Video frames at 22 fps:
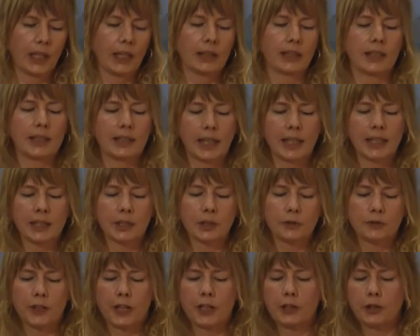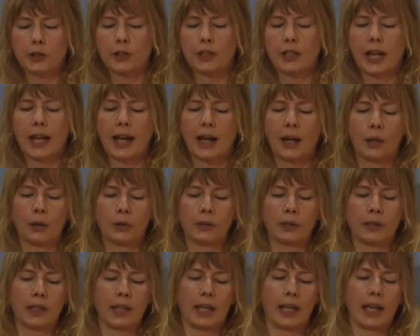The night you've entered
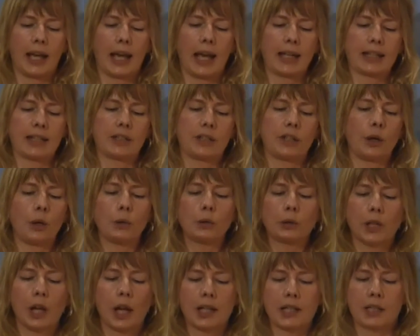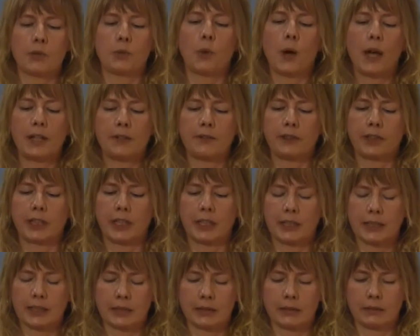now has no lost wife in
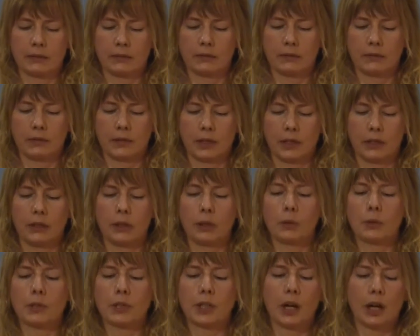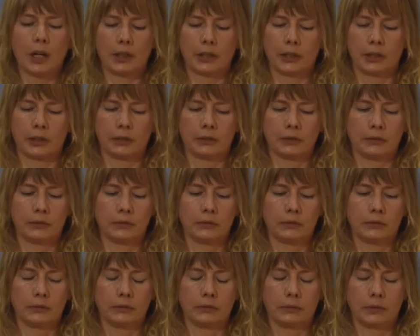it, no daughter,
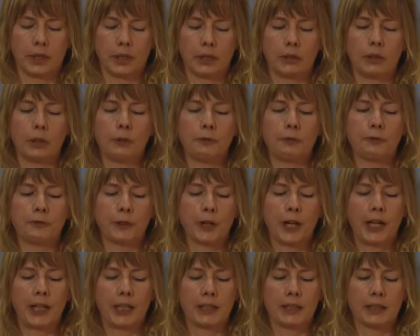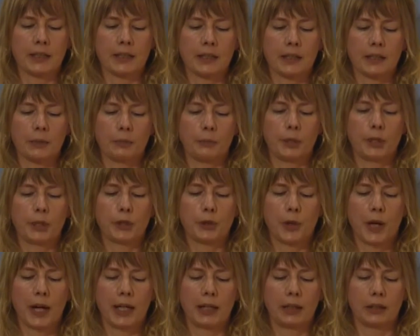no friends,
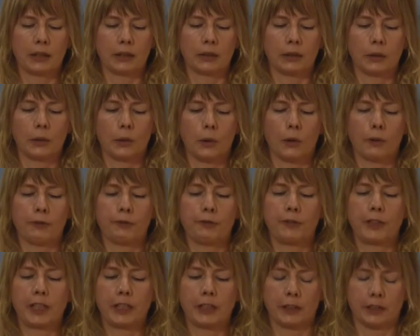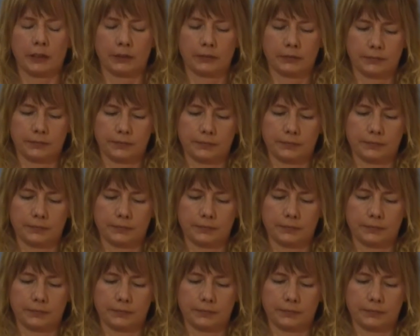betrayal, or fear.